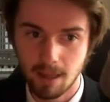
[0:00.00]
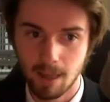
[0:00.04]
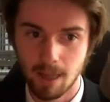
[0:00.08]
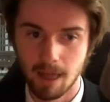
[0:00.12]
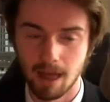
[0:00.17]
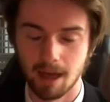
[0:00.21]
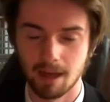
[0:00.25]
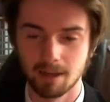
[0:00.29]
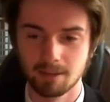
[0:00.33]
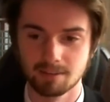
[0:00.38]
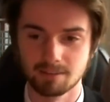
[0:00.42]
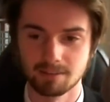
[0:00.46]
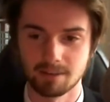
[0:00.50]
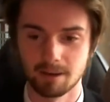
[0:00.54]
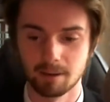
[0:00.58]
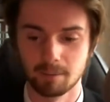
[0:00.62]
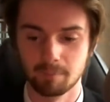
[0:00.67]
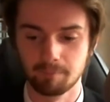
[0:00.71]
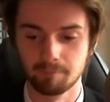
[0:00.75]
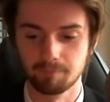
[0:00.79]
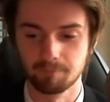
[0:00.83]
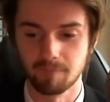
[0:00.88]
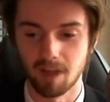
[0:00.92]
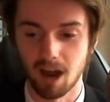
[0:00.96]
And
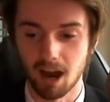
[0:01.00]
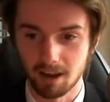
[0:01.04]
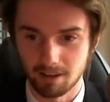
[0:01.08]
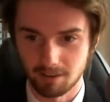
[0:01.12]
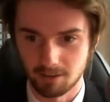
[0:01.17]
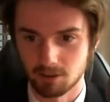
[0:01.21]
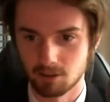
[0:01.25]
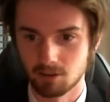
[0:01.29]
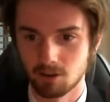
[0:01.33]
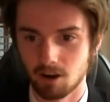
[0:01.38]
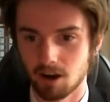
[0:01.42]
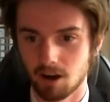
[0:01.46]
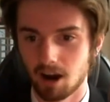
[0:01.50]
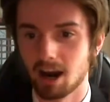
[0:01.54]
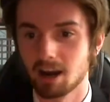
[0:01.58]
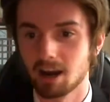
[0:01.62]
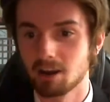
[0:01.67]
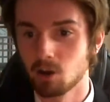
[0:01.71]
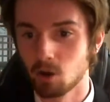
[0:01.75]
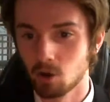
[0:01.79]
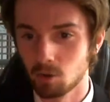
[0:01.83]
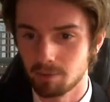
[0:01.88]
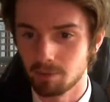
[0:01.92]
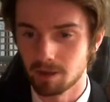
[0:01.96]
I
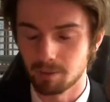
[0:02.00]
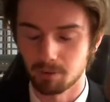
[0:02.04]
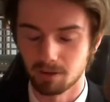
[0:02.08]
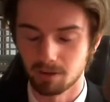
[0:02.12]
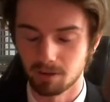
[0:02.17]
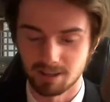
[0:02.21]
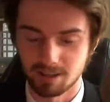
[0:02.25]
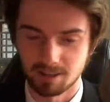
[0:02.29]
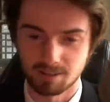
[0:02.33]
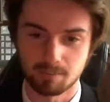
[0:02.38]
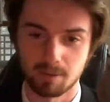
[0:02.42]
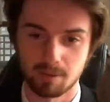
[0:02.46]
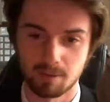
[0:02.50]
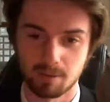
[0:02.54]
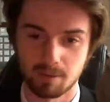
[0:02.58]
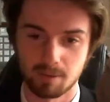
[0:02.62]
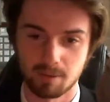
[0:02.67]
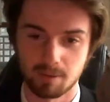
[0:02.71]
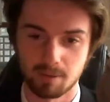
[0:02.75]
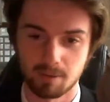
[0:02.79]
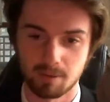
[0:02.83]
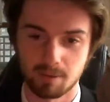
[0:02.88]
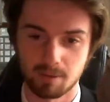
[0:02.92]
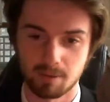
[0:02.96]
know people, and especially
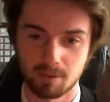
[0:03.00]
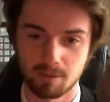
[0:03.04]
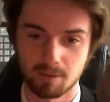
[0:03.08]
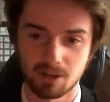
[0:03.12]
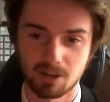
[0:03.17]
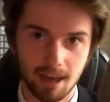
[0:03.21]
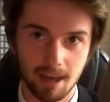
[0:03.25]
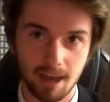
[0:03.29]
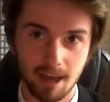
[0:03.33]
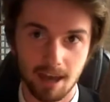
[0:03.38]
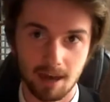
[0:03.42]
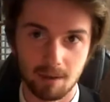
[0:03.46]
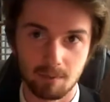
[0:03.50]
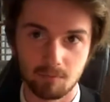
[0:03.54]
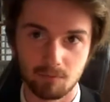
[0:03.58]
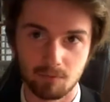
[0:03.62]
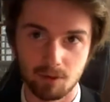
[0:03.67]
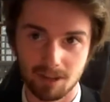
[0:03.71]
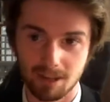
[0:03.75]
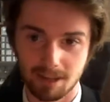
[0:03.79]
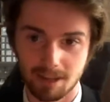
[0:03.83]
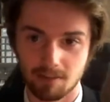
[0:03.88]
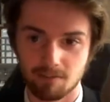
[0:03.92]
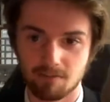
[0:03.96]
me, am
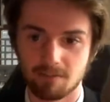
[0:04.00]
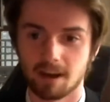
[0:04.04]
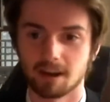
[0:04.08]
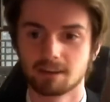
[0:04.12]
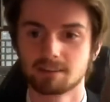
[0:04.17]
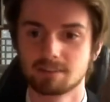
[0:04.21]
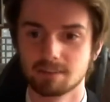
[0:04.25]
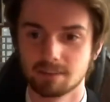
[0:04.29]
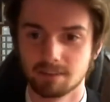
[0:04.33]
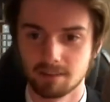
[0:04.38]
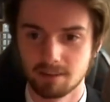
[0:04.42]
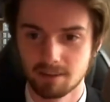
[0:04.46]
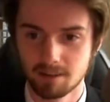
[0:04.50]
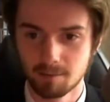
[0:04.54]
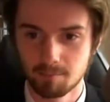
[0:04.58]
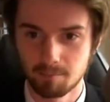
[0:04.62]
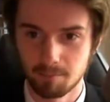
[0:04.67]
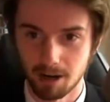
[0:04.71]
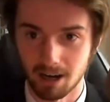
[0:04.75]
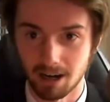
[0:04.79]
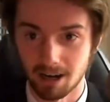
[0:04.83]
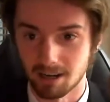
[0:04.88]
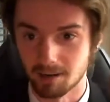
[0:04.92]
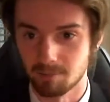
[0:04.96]
really affected
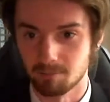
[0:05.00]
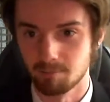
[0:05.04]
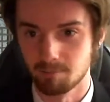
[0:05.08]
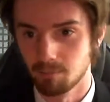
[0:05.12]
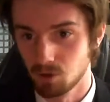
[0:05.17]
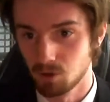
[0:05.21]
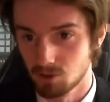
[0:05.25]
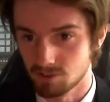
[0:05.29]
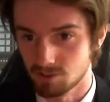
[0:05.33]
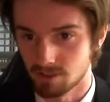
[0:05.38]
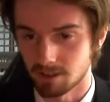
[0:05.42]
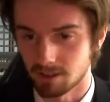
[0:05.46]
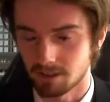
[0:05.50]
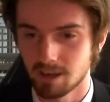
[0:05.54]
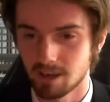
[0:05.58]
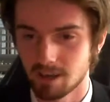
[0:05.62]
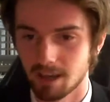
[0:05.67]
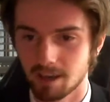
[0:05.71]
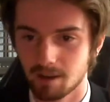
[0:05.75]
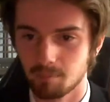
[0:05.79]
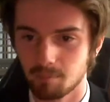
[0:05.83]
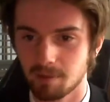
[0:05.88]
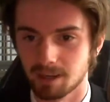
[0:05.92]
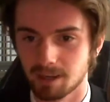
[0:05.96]
by music,
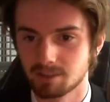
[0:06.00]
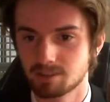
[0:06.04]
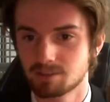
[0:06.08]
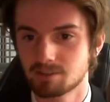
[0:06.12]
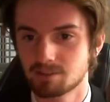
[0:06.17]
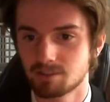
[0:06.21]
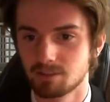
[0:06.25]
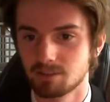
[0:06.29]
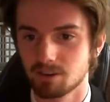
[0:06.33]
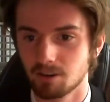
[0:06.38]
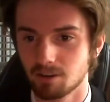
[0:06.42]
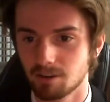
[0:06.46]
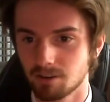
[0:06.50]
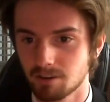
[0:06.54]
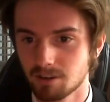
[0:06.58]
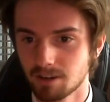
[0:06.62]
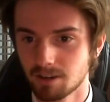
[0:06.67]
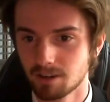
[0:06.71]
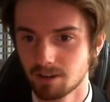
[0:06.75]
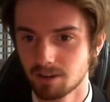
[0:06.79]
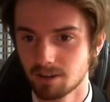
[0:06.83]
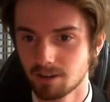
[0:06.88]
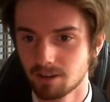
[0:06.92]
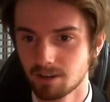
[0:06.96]
and it makes,
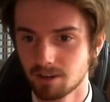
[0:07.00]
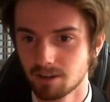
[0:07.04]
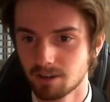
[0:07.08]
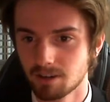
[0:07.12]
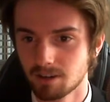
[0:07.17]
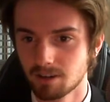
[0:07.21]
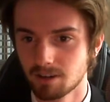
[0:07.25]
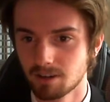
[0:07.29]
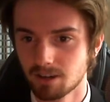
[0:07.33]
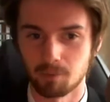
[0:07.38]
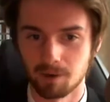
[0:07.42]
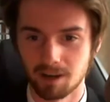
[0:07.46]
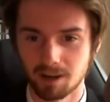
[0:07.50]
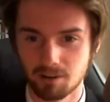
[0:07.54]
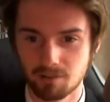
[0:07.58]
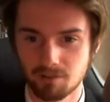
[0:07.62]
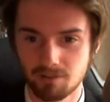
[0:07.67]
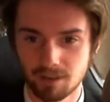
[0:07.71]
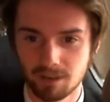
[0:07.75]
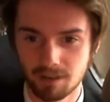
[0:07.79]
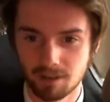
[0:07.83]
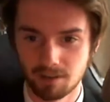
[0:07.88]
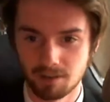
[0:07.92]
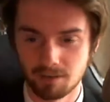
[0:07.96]
changes the way you
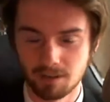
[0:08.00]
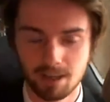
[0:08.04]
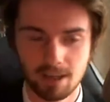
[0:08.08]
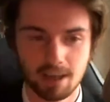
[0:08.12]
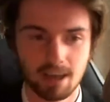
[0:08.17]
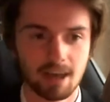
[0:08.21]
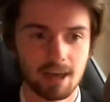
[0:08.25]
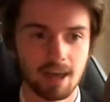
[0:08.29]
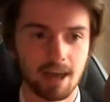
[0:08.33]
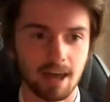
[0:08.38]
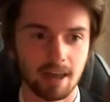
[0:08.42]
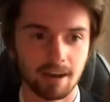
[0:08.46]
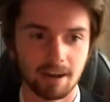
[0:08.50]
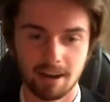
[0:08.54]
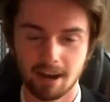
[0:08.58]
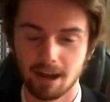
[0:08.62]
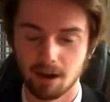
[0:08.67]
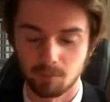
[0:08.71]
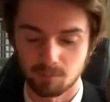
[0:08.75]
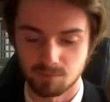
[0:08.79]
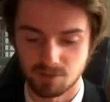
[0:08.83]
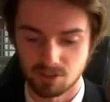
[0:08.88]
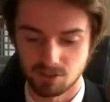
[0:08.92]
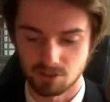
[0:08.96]
feel, and it
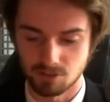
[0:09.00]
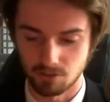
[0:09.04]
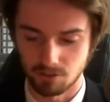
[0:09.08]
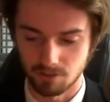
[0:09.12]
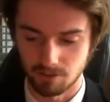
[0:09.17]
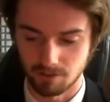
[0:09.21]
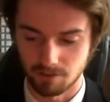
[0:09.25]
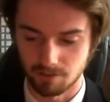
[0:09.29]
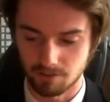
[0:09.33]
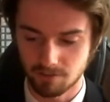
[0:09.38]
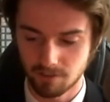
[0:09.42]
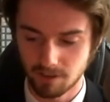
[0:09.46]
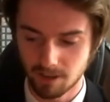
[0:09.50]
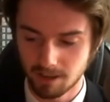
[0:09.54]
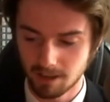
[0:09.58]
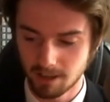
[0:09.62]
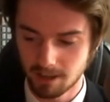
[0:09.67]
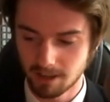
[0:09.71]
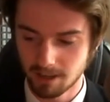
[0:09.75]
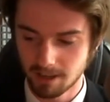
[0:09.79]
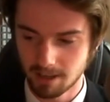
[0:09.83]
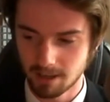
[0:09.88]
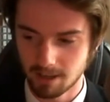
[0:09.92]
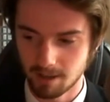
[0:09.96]
helps you sort of
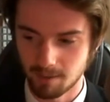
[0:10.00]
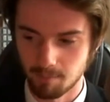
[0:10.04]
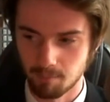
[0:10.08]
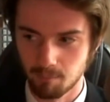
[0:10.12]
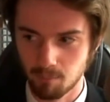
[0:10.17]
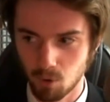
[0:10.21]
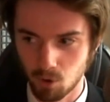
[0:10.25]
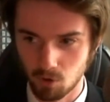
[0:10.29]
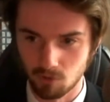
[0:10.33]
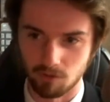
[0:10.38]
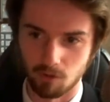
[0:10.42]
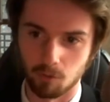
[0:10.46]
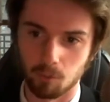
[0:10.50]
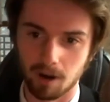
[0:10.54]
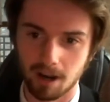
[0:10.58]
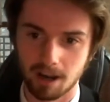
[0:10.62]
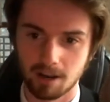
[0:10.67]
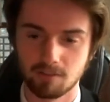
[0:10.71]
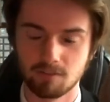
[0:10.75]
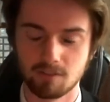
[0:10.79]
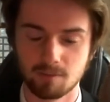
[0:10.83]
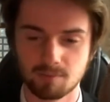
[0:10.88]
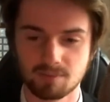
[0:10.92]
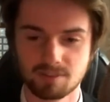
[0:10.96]
move away
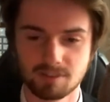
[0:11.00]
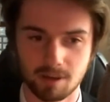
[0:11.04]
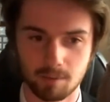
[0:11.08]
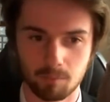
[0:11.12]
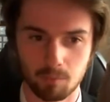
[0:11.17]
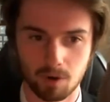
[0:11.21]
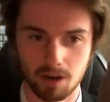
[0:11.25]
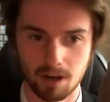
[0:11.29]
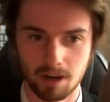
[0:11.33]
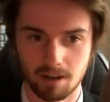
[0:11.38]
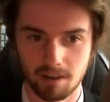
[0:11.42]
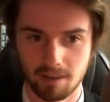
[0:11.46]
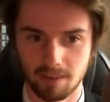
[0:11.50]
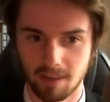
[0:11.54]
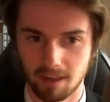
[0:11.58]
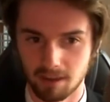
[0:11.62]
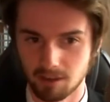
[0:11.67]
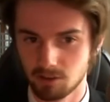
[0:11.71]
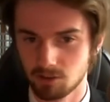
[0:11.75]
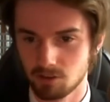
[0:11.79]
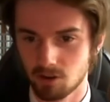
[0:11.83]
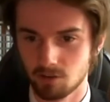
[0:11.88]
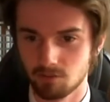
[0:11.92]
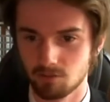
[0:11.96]
from somewhere that
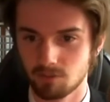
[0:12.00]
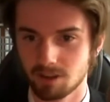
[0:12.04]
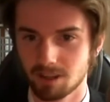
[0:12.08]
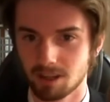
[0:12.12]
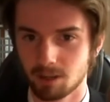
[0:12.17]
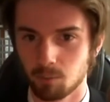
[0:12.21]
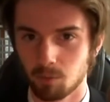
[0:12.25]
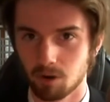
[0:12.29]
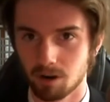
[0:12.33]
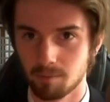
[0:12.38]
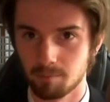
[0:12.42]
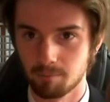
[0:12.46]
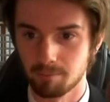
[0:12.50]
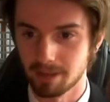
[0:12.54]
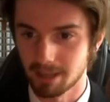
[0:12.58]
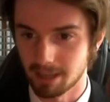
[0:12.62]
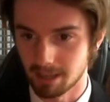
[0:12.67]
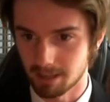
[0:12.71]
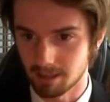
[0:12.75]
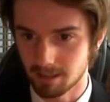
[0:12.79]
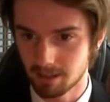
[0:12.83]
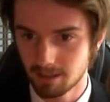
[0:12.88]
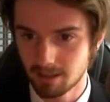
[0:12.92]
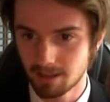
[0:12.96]
you don't really want to
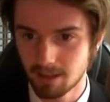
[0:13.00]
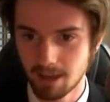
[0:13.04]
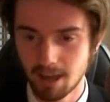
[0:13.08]
be.